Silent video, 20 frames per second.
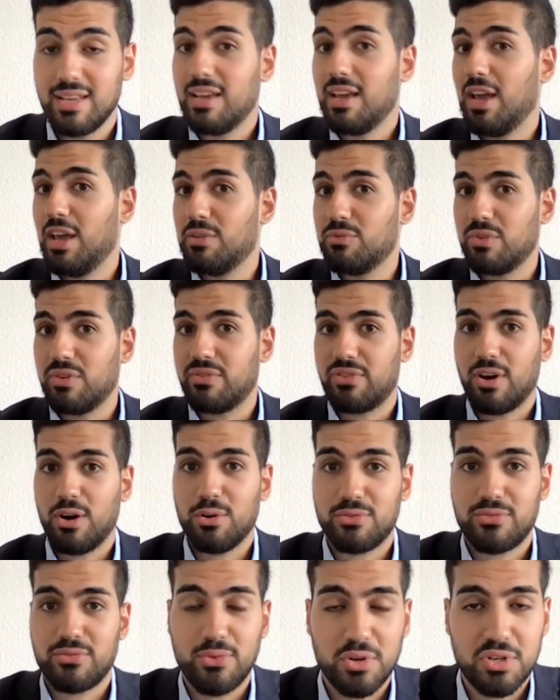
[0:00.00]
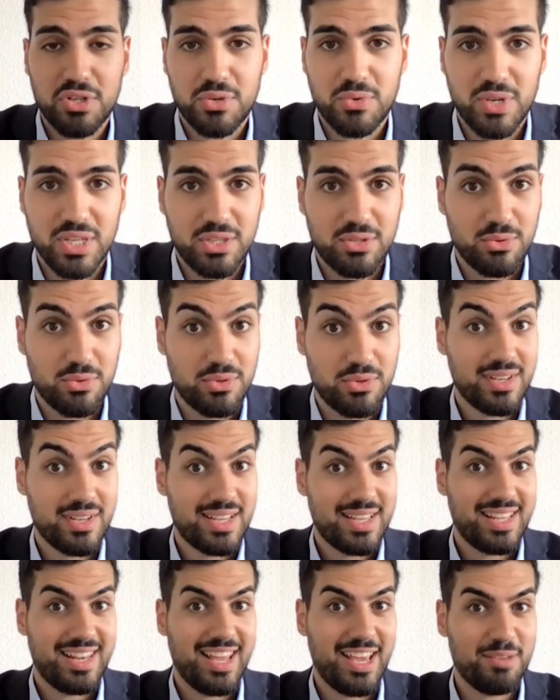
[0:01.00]
And without further ado,
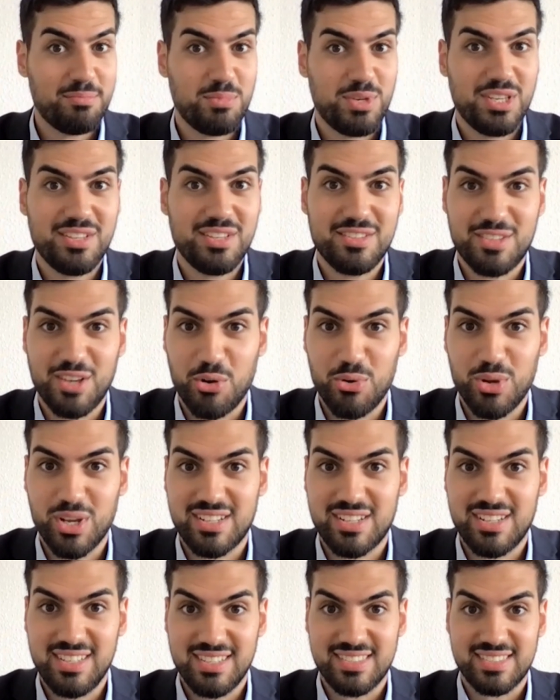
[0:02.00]
let me directly